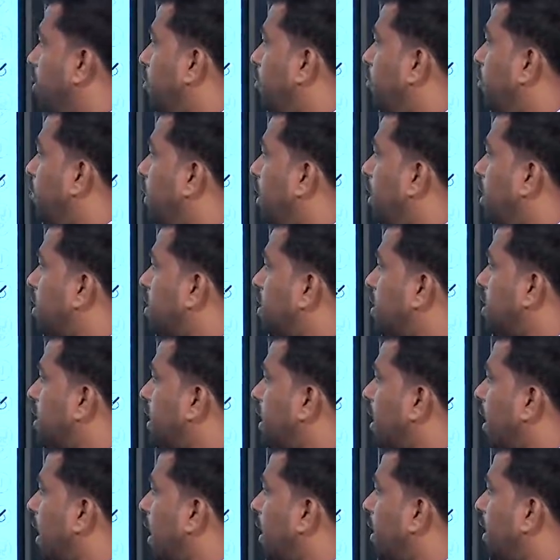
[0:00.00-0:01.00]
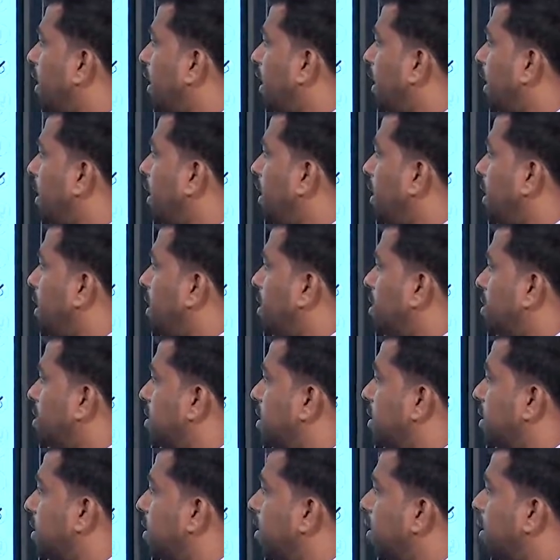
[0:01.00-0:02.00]
B, C and E is the
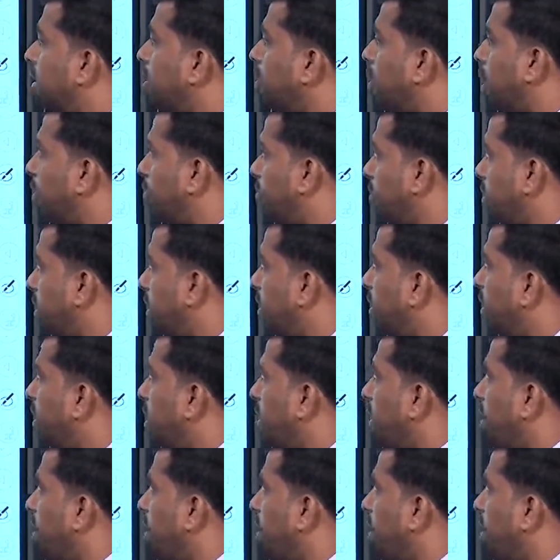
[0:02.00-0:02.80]
third option